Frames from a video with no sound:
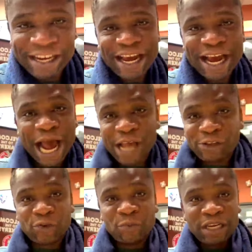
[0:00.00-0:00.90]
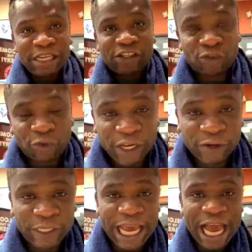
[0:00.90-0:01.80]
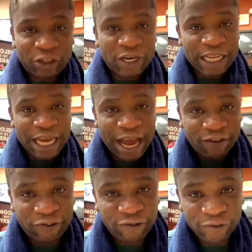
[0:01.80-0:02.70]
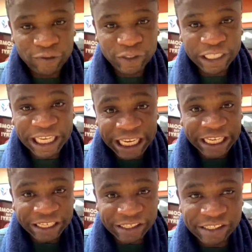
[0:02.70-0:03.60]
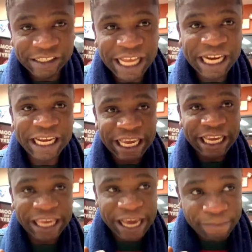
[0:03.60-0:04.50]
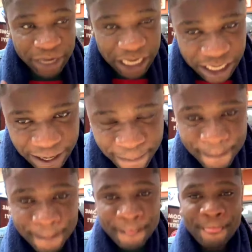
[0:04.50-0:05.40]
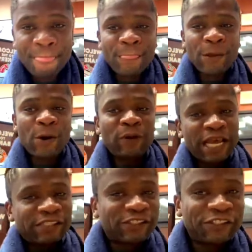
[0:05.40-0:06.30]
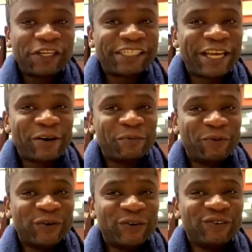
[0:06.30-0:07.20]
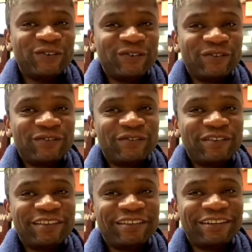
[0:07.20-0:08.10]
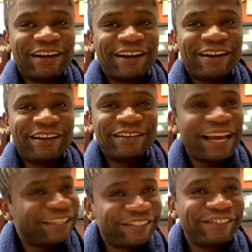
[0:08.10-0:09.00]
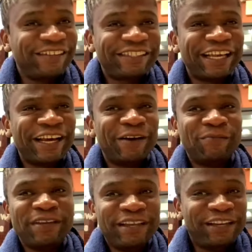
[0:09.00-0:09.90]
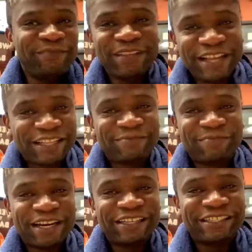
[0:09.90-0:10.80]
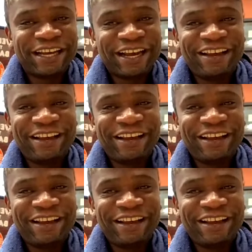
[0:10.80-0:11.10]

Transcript: now, assuming it's real, they actually have gigs that they can get me. I'm on a serious help, bro. That's serious help. Eliminate manager.